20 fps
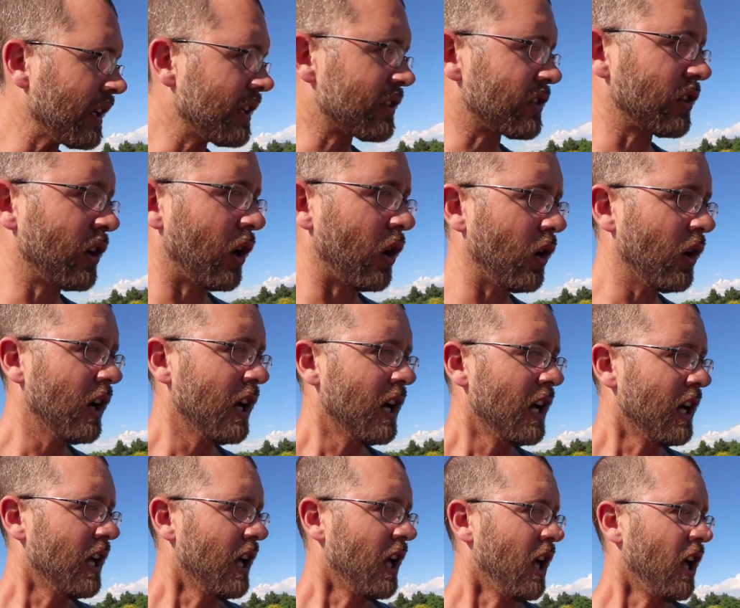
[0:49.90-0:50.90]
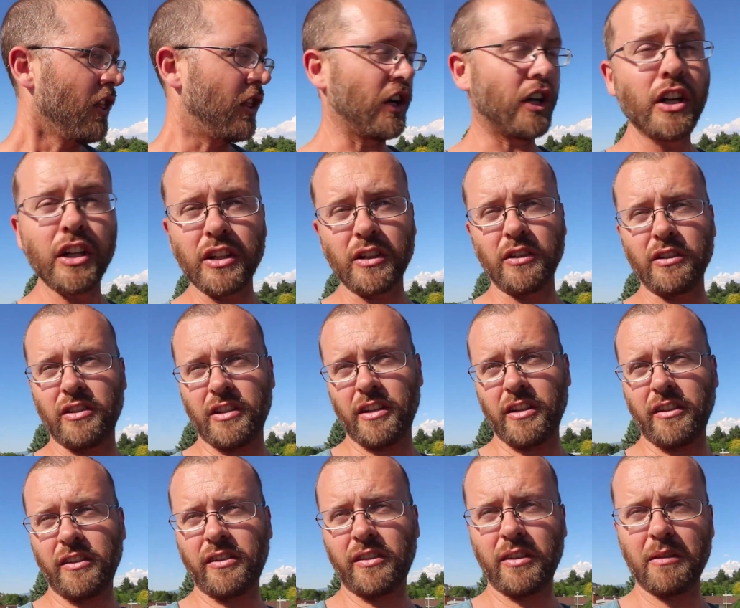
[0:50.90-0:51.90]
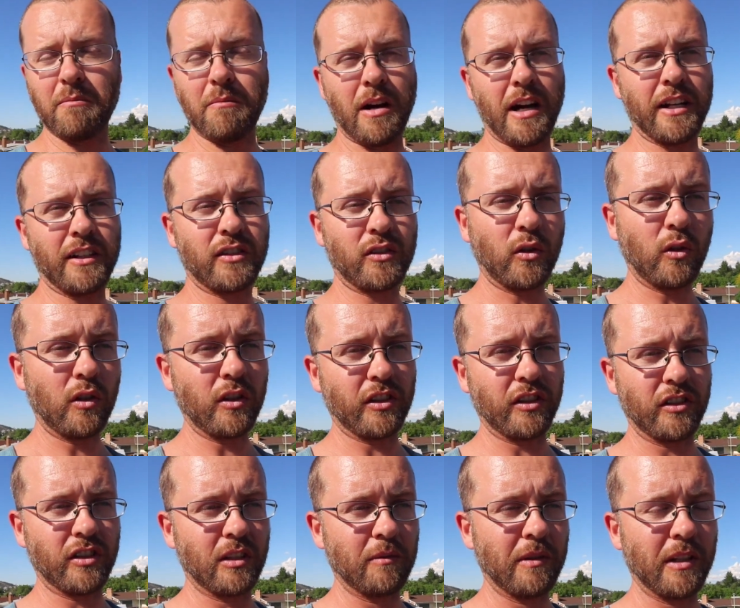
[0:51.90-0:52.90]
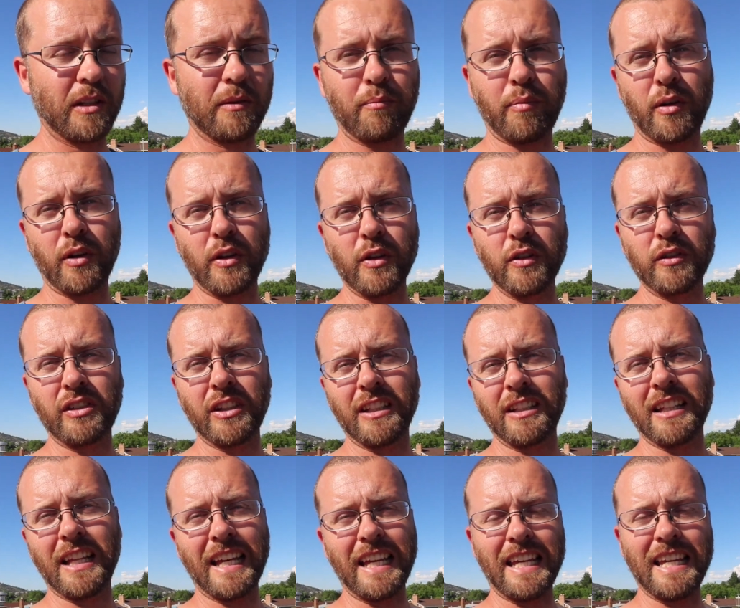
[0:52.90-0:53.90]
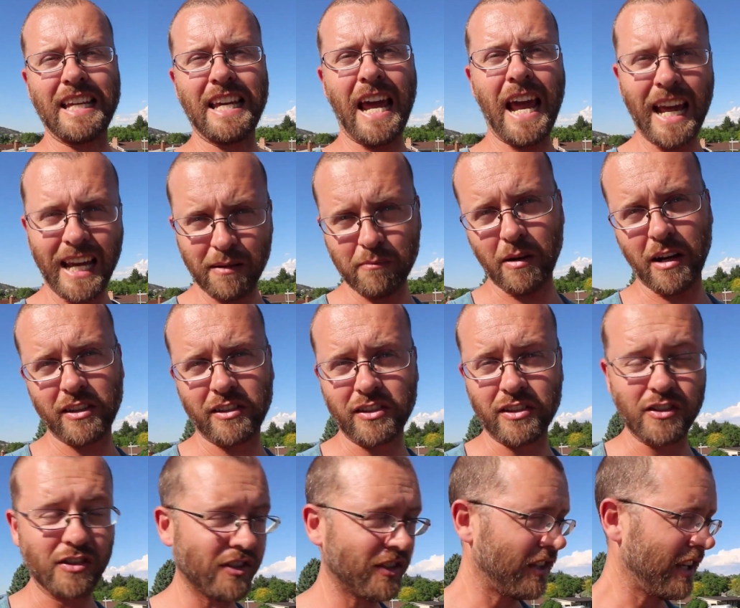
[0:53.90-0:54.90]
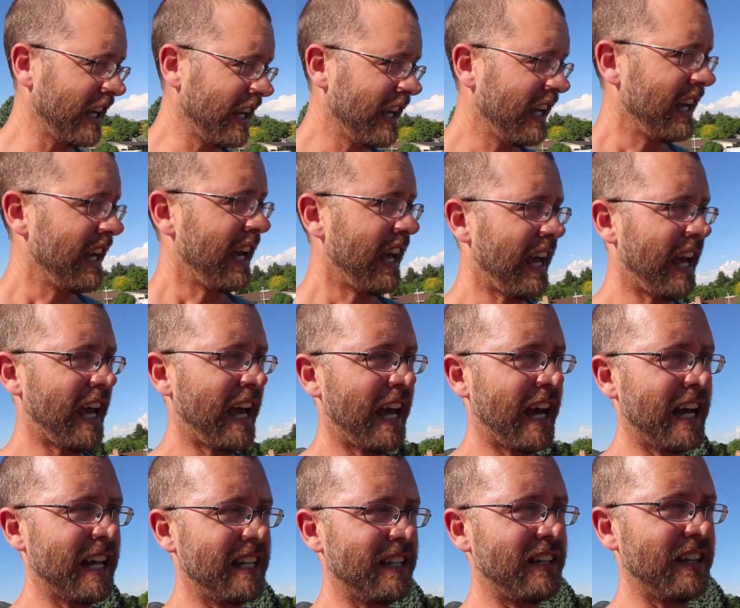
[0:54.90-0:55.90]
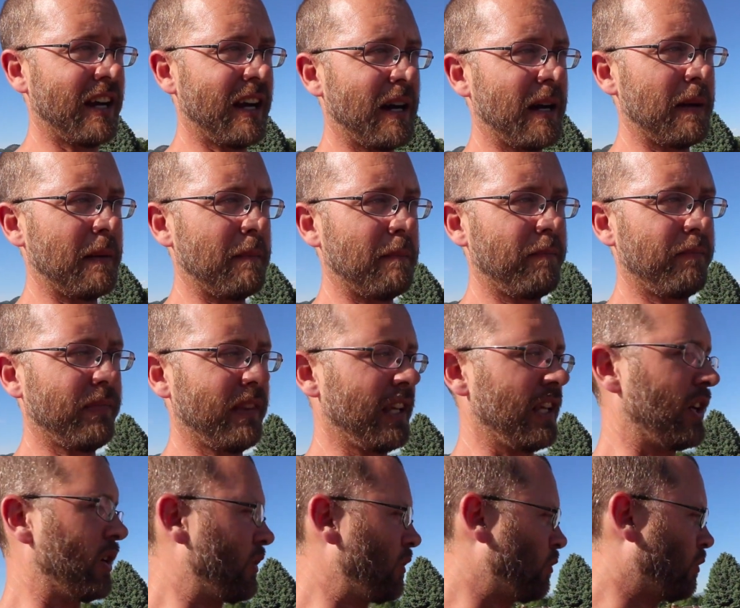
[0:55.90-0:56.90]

So the good news is my solar system is producing like gangbusters and um, you know